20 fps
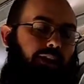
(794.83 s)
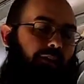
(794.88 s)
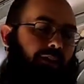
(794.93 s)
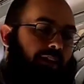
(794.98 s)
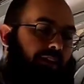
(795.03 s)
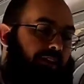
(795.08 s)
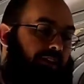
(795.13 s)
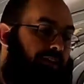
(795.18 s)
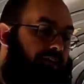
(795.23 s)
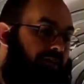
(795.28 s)
and
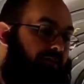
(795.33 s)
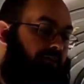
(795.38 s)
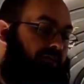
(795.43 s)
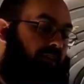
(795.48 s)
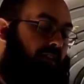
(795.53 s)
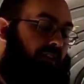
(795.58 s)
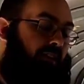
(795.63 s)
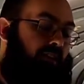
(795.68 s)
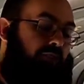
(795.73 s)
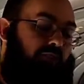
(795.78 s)
that
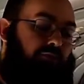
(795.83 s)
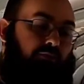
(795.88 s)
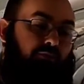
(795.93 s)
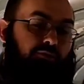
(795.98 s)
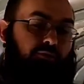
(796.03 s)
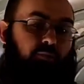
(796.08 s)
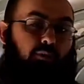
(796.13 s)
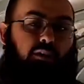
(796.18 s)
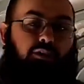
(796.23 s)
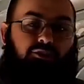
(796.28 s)
is like a
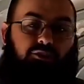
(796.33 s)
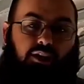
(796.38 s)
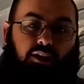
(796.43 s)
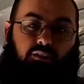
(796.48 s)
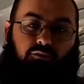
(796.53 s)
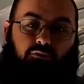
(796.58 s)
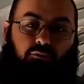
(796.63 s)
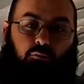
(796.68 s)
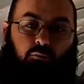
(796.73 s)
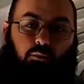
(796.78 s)
huge
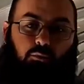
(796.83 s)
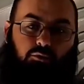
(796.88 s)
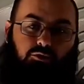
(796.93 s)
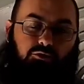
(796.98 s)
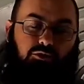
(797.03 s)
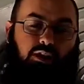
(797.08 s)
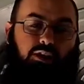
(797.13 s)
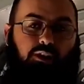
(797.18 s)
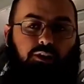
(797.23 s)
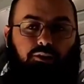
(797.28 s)
project for what
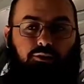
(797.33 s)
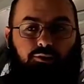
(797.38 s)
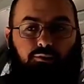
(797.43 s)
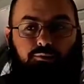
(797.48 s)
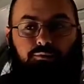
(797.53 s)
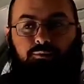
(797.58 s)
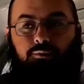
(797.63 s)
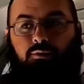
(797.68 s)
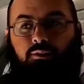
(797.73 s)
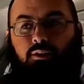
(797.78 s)
we're trying to
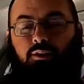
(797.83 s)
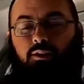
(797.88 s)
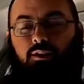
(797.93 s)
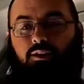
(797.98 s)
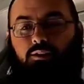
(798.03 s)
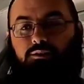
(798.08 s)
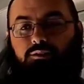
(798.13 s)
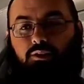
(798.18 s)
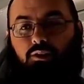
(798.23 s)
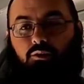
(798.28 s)
do.
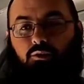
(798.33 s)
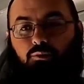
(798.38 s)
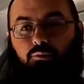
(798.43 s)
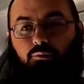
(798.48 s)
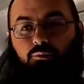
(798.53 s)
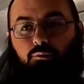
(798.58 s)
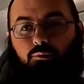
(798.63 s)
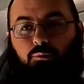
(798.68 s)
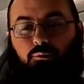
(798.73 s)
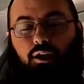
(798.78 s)

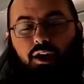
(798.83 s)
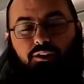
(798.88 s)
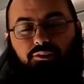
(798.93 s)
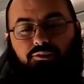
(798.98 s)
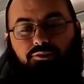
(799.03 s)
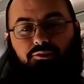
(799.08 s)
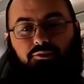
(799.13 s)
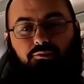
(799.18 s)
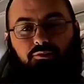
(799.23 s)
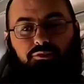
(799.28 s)
So I'm
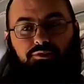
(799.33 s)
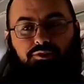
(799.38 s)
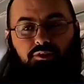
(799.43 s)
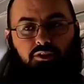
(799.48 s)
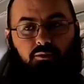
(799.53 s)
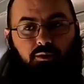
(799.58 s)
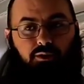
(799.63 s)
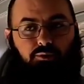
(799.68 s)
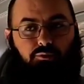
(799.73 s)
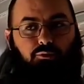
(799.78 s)
not too
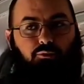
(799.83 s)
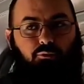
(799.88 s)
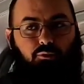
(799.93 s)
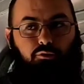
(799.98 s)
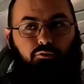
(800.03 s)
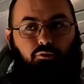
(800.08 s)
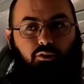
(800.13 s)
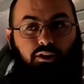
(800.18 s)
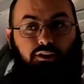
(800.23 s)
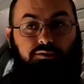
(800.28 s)
concerned about doing the
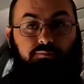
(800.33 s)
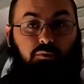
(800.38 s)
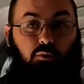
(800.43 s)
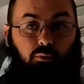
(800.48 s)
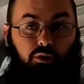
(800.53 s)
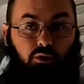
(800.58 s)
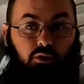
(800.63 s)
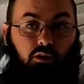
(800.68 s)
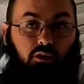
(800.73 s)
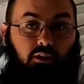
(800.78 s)
roof raise,
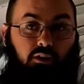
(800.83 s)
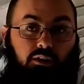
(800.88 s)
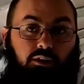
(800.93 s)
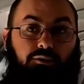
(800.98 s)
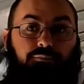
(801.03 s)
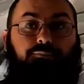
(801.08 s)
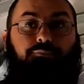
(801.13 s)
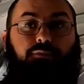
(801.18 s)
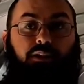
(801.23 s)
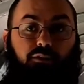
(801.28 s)
but we are
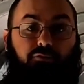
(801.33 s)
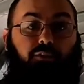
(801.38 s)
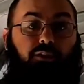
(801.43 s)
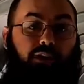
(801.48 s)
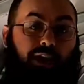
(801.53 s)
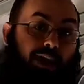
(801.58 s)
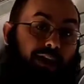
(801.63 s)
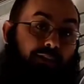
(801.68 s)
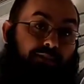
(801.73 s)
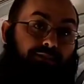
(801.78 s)
gonna
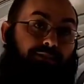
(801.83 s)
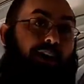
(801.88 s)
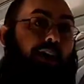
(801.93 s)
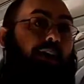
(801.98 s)
definitely add a